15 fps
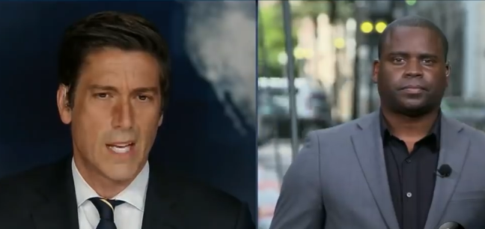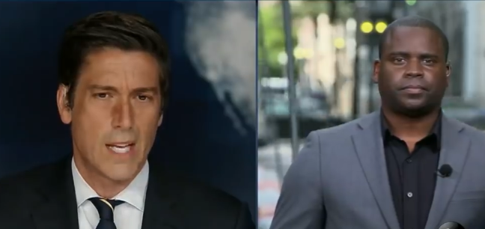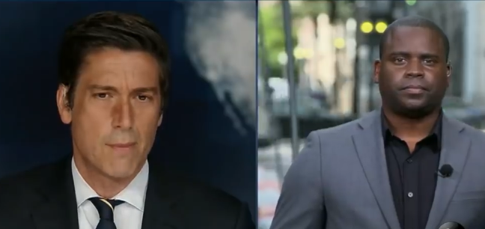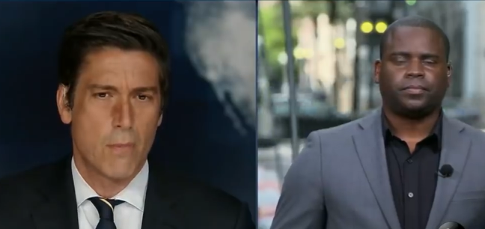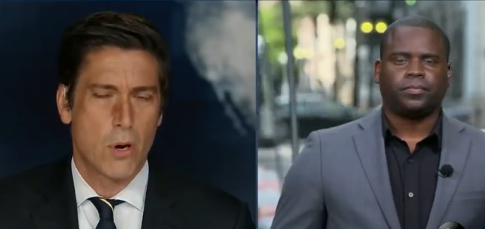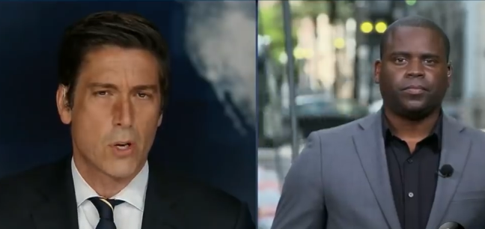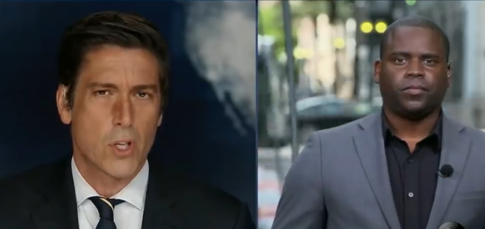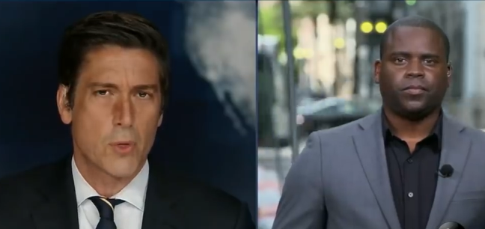
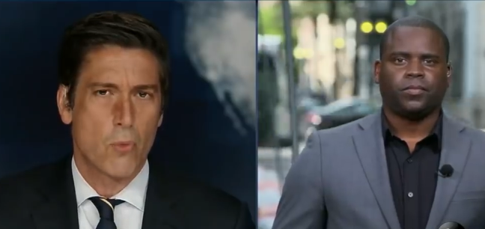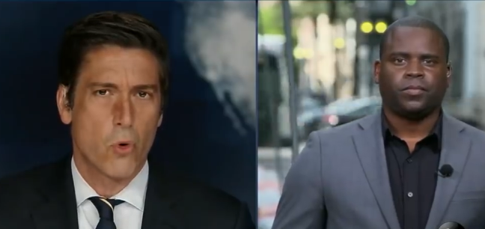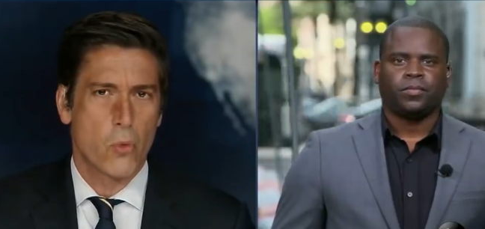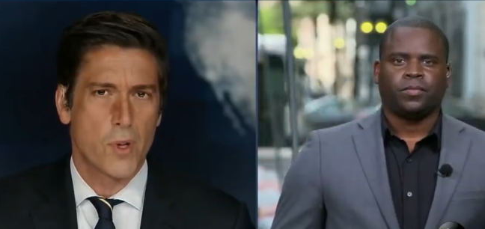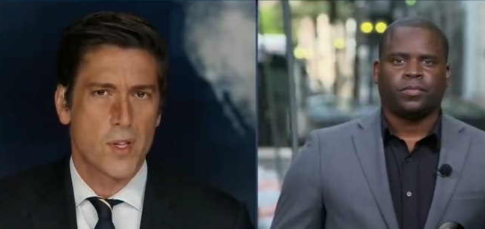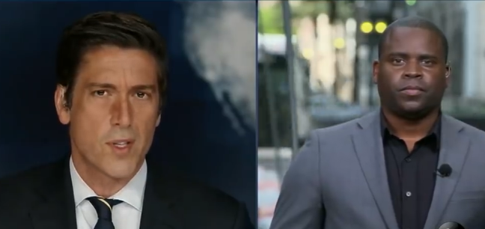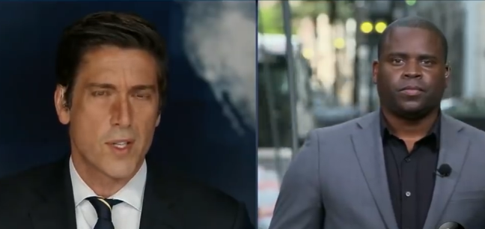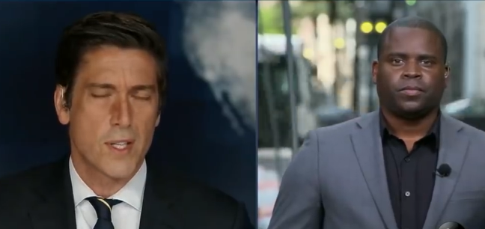Speaker 1: And Marcus
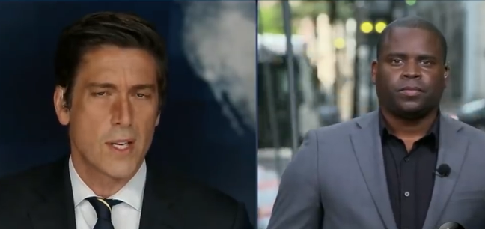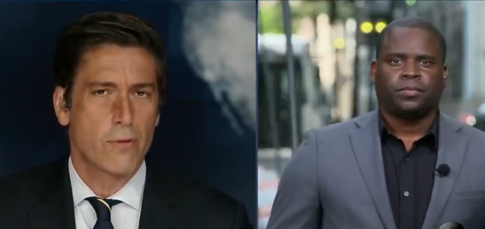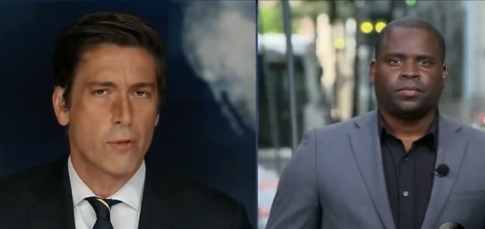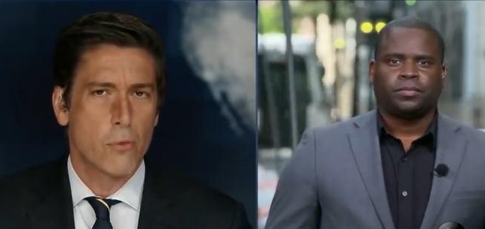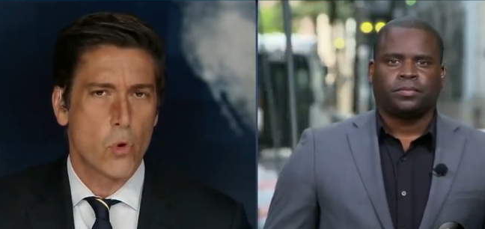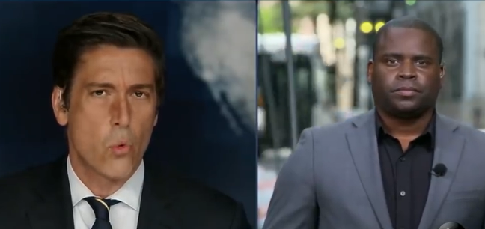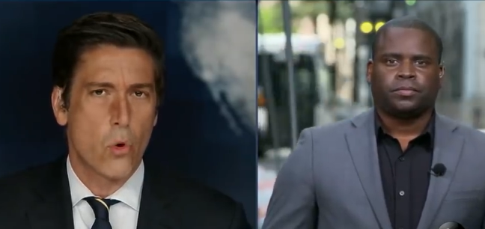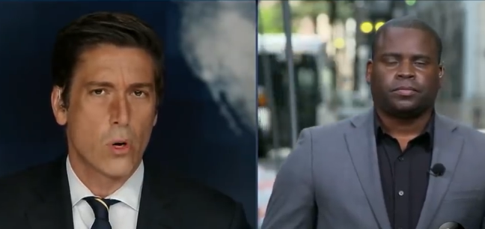Moore with us tonight
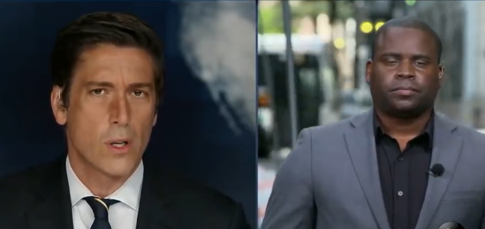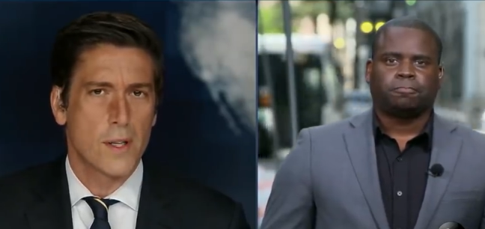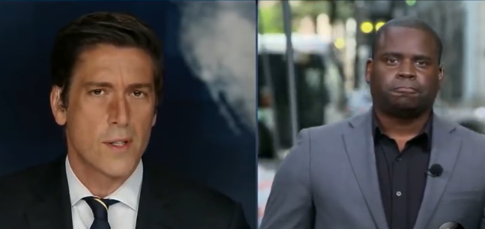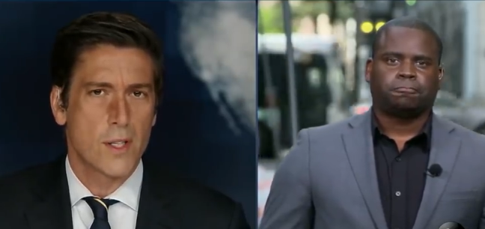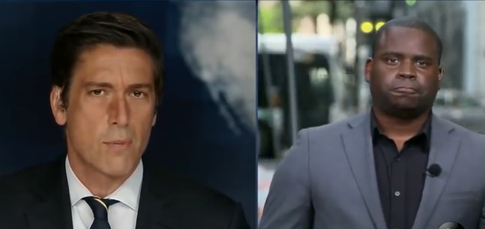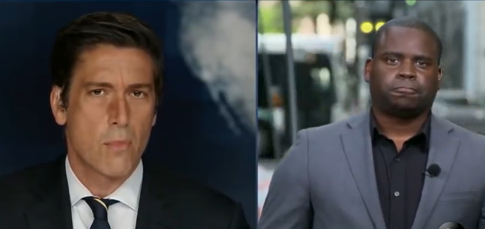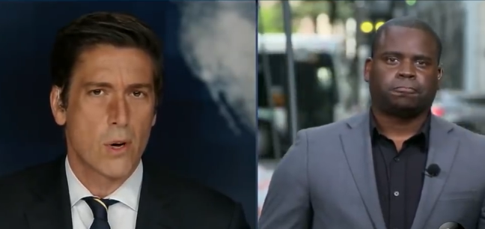from New Orleans.